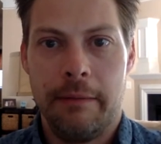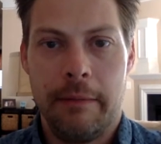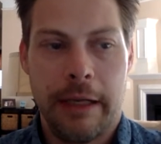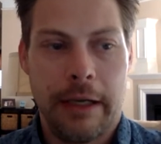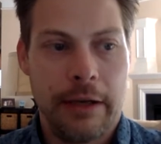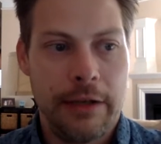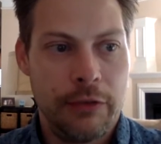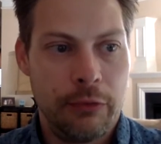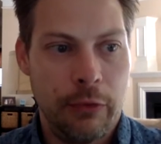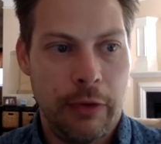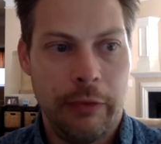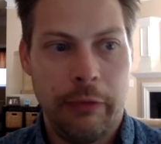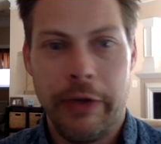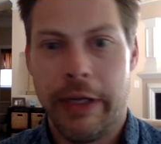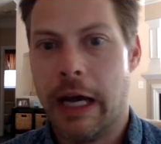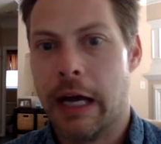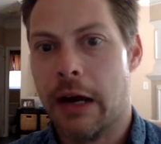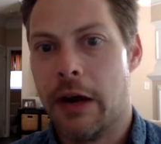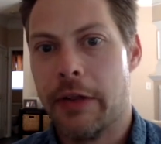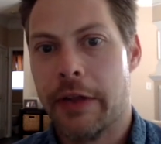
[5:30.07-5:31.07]
Because we
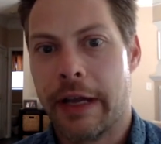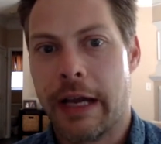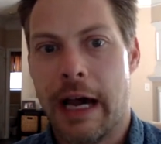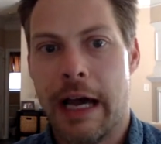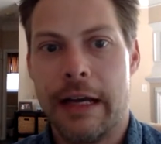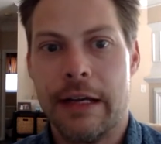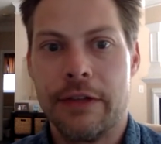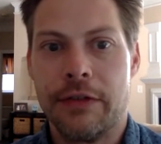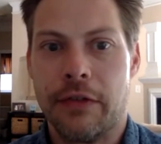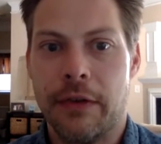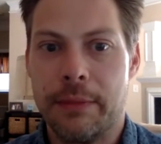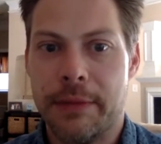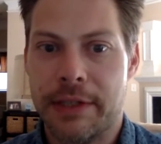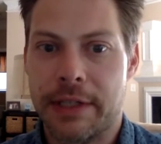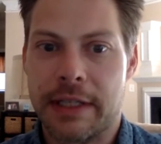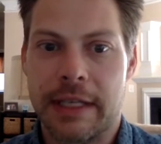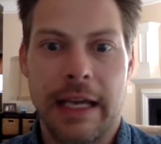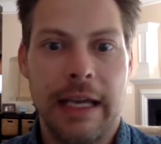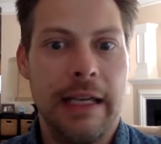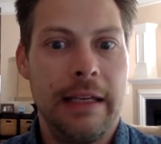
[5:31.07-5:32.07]
got all the guidance from the
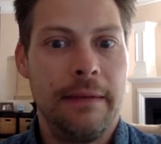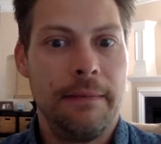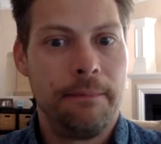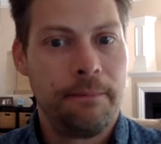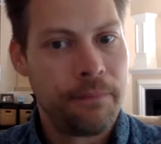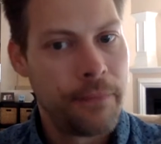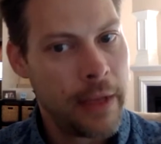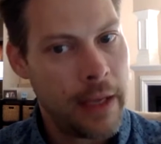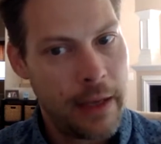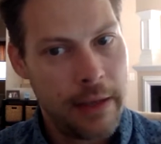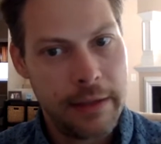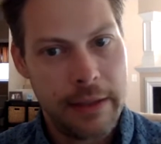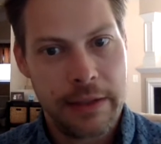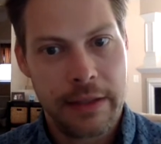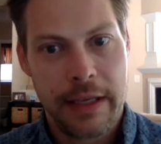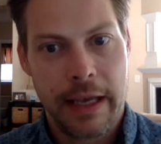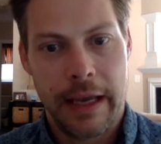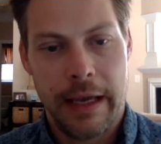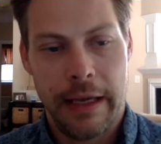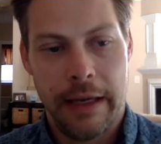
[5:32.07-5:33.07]
state to
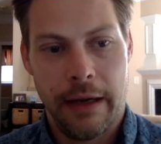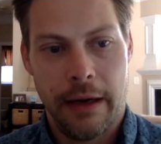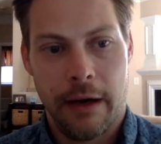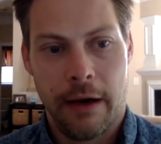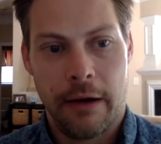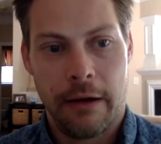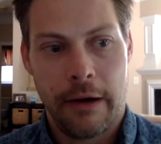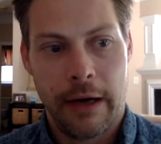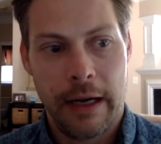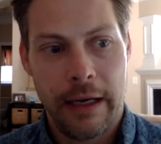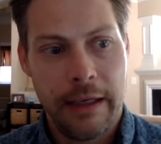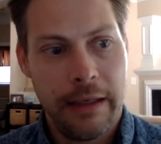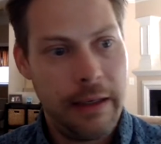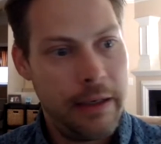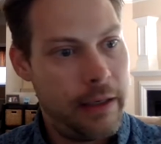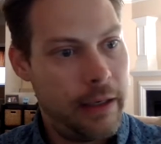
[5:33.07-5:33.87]
say, all right,